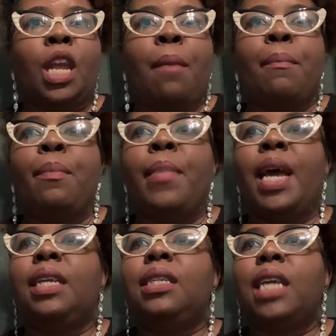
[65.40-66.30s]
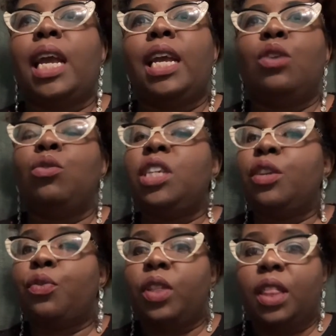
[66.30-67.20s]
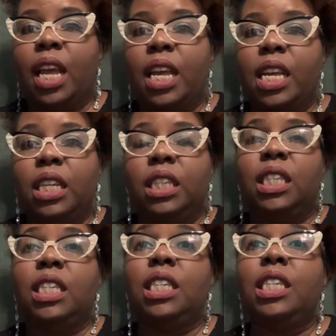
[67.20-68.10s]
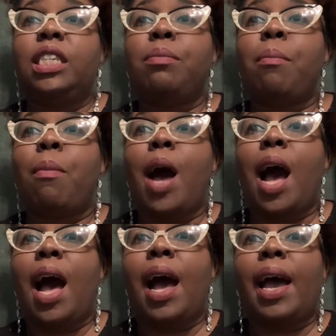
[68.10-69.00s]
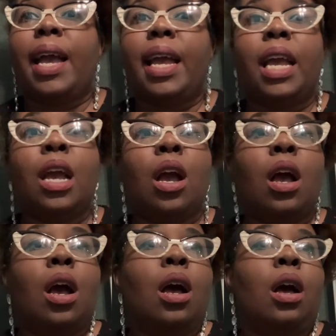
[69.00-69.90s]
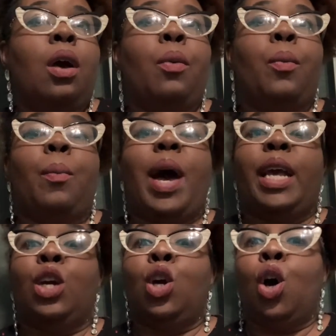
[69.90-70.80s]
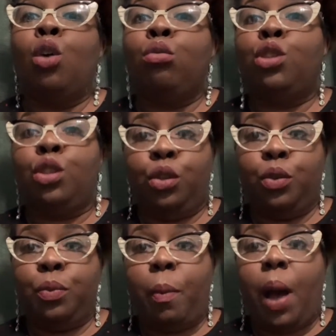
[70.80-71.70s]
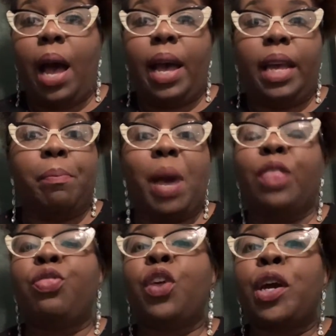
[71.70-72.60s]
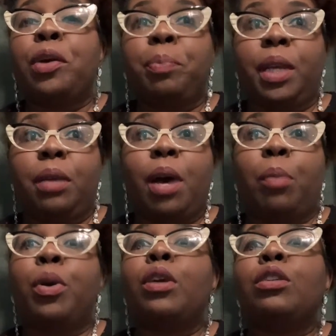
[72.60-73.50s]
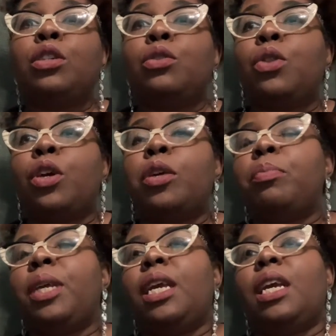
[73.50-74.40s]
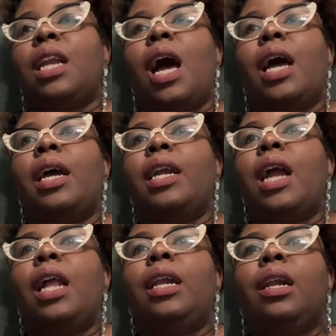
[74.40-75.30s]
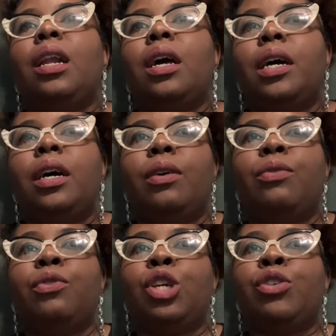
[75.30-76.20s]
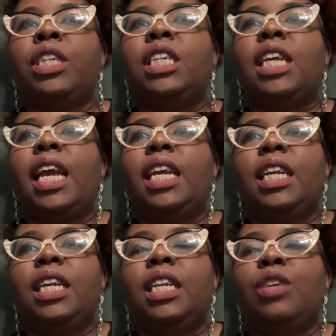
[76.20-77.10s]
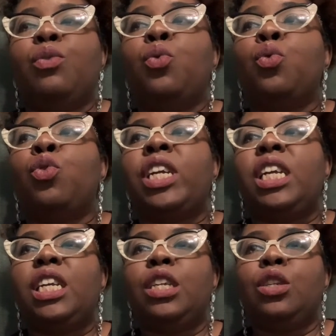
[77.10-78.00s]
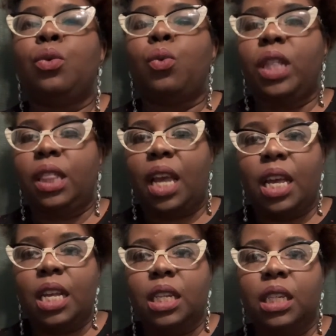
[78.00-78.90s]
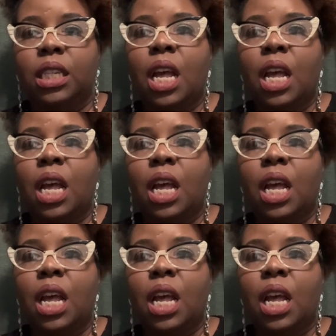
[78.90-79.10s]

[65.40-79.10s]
meditate on different things. This is my go-to, my therapy, my personal therapy. And I love creating and redoing things,